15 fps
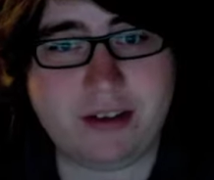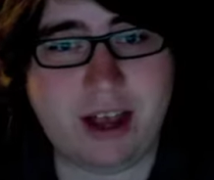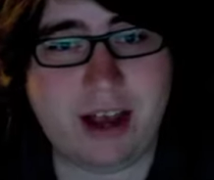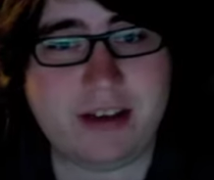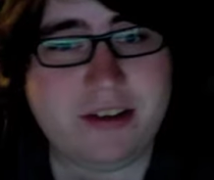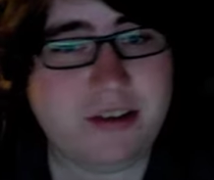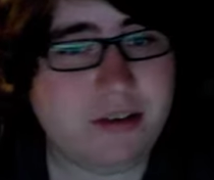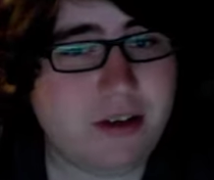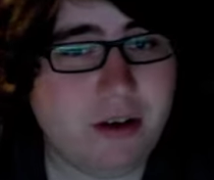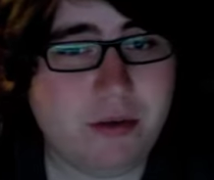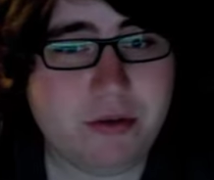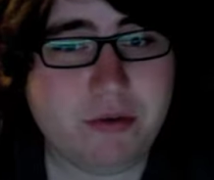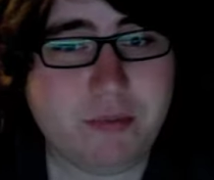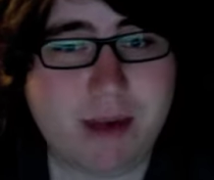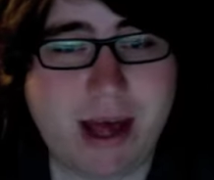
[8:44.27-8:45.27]
I still go
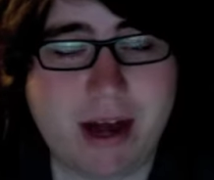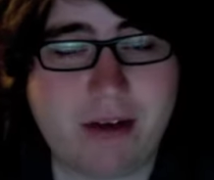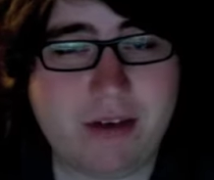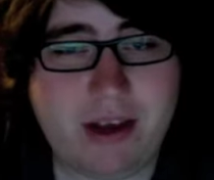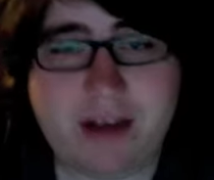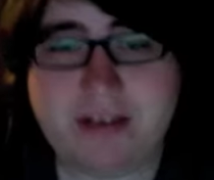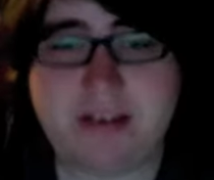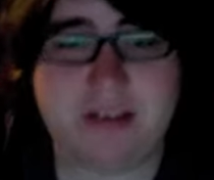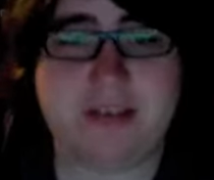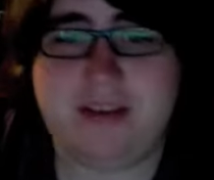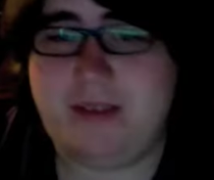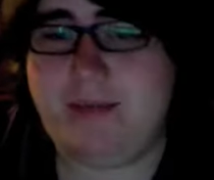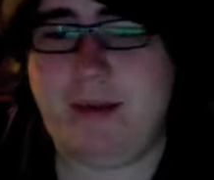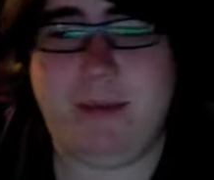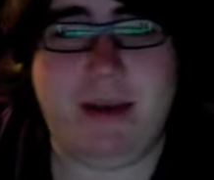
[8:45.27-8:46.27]
through patterns. I still
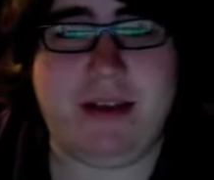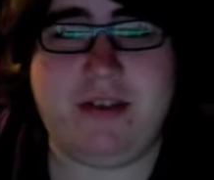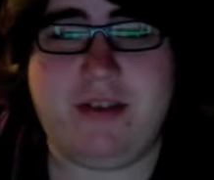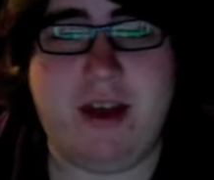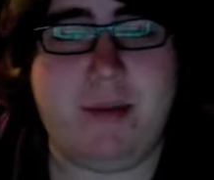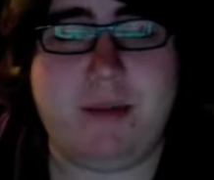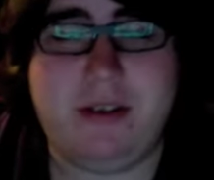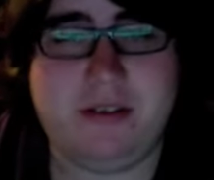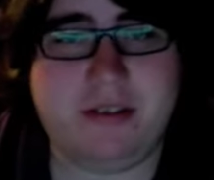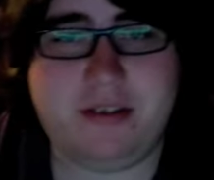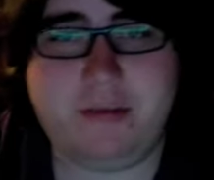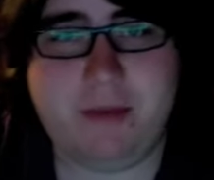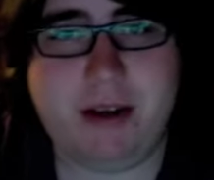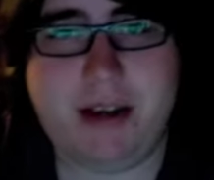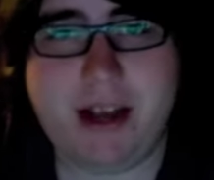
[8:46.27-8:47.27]
set my best trap closest
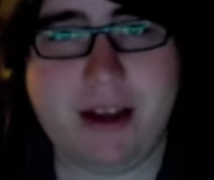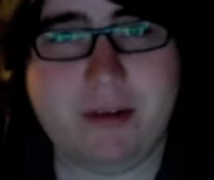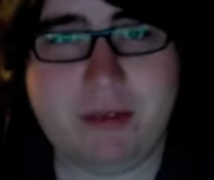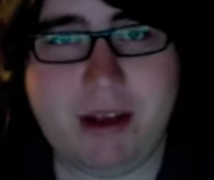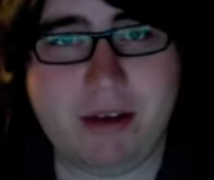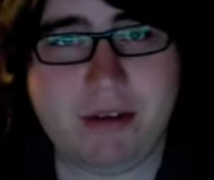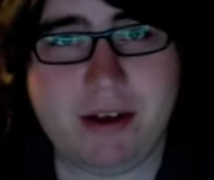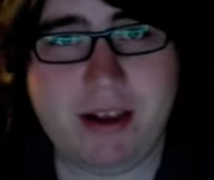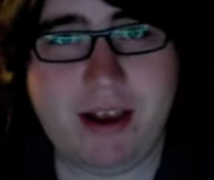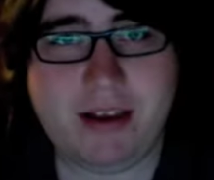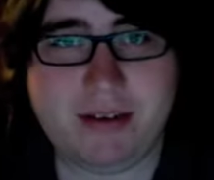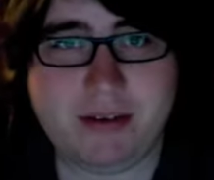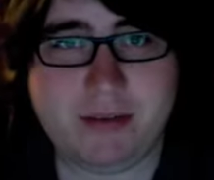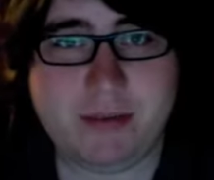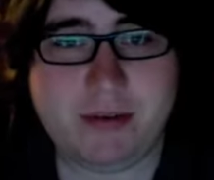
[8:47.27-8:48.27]
to my deck without
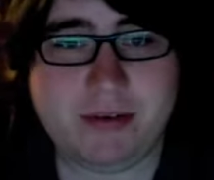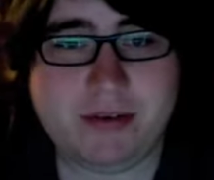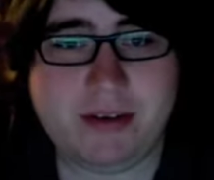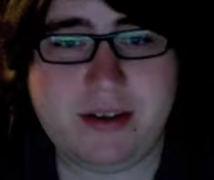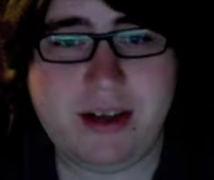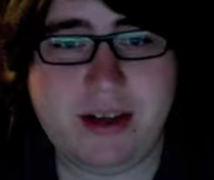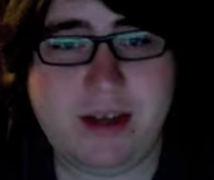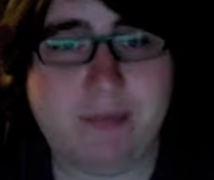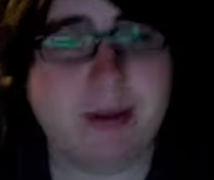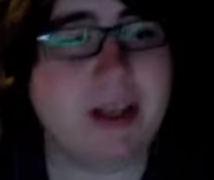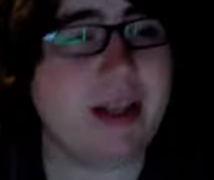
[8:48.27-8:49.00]
realizing it most of the time,